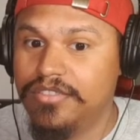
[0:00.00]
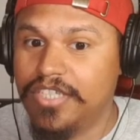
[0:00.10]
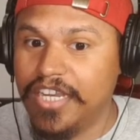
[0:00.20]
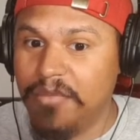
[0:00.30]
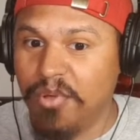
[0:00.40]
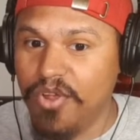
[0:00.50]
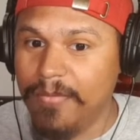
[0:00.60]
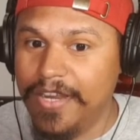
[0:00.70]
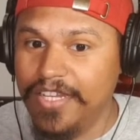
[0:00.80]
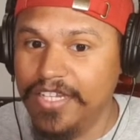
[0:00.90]
Gen 8
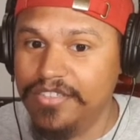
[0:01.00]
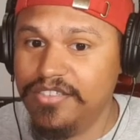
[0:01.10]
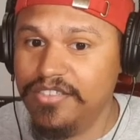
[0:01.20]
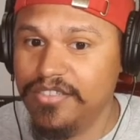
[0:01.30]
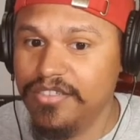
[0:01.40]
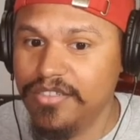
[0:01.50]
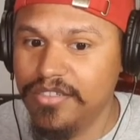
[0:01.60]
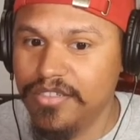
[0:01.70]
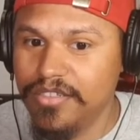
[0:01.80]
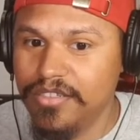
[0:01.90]
Pokemon in this?
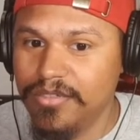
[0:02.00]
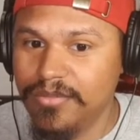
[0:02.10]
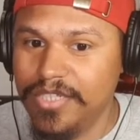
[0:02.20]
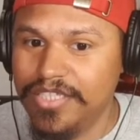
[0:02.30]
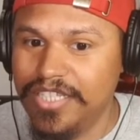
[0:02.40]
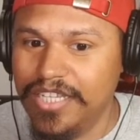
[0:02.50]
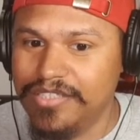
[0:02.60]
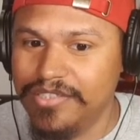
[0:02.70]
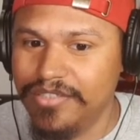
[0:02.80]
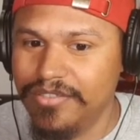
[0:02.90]
What is
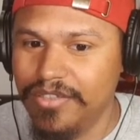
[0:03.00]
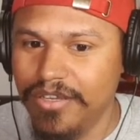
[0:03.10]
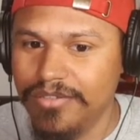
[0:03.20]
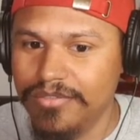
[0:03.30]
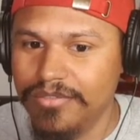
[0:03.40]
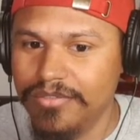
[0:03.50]
this? No.